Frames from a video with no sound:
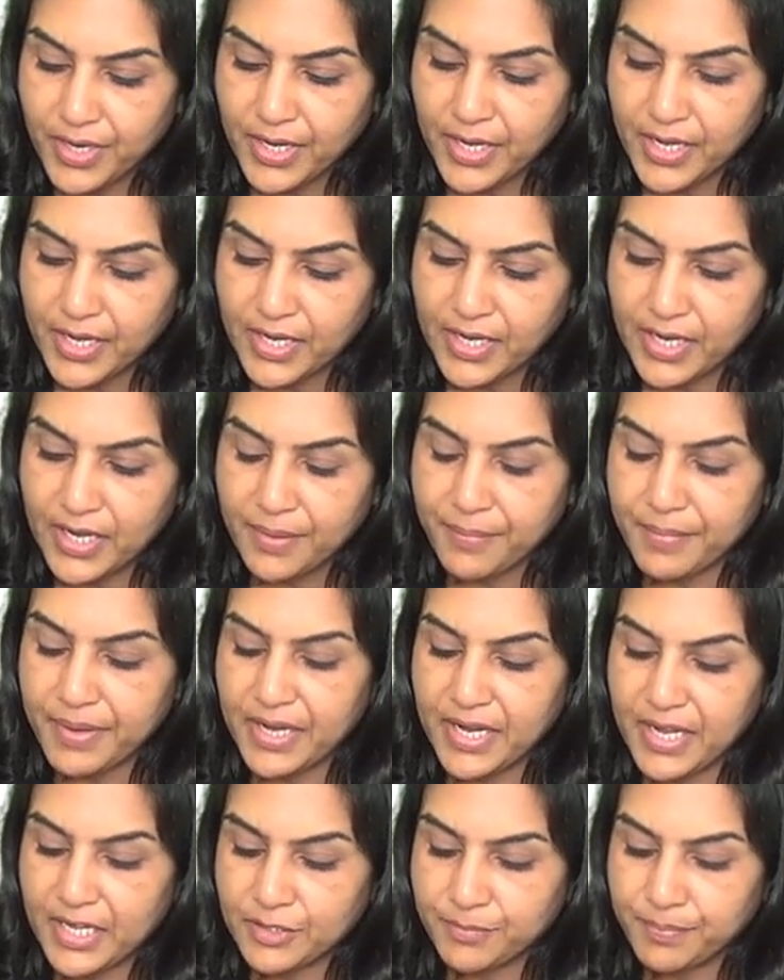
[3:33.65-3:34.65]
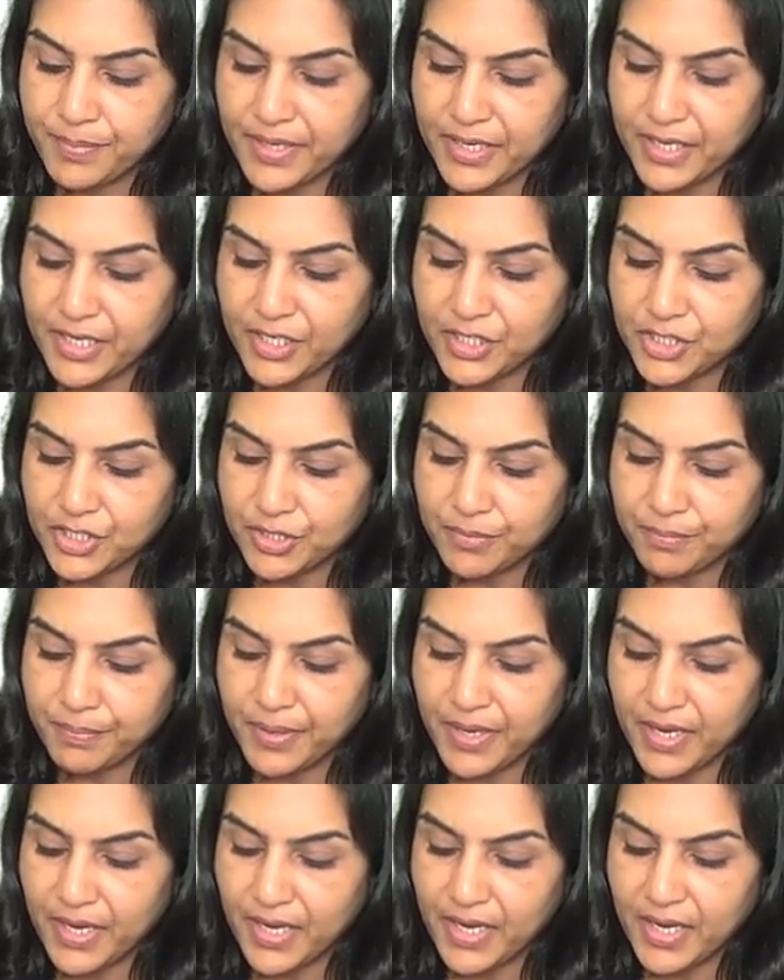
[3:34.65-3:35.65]
income and expenditure
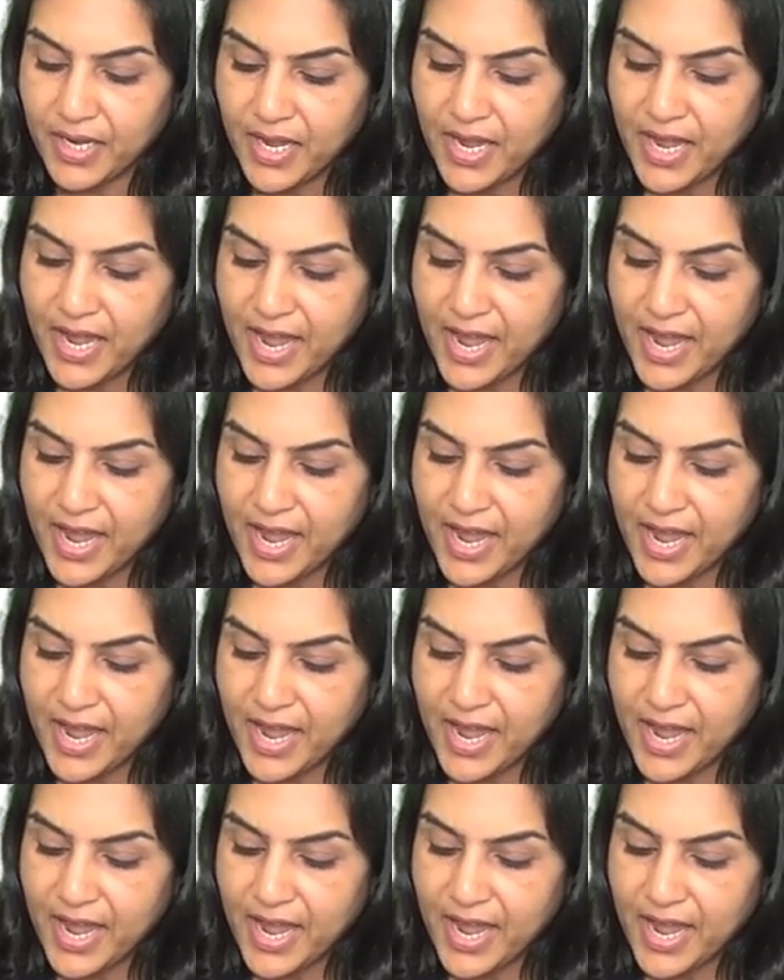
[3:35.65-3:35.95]
being